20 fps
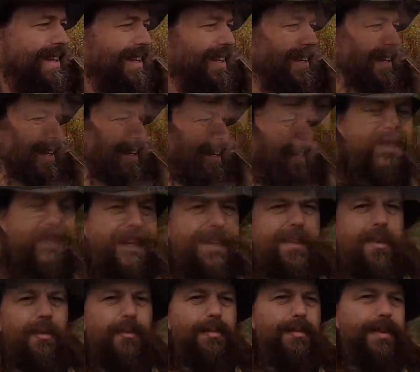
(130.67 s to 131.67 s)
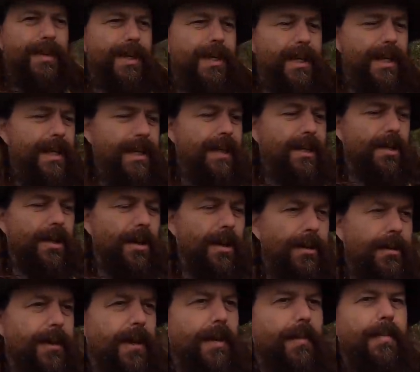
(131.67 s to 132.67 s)
And instead of being
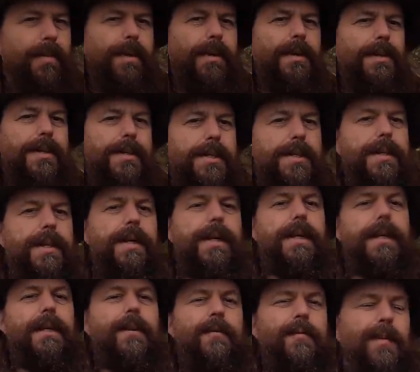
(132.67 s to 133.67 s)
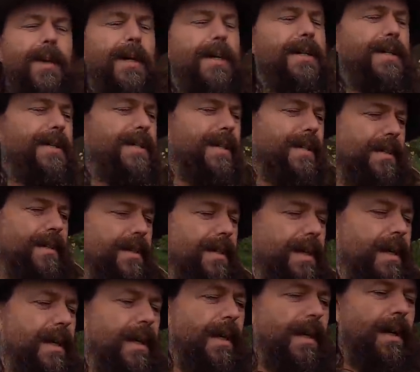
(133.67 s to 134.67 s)
caught up in this negative mindset,
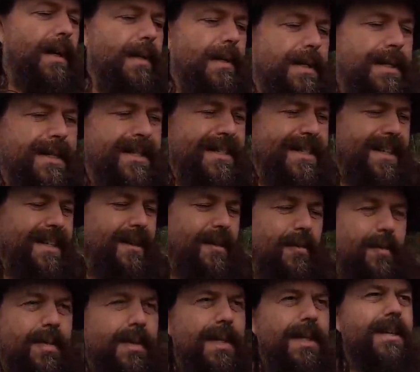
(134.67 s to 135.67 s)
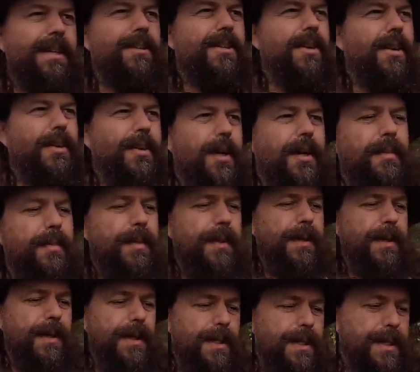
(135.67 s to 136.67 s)
instead of being caught up
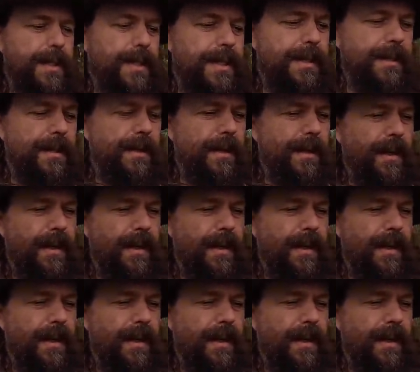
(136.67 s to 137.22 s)
in this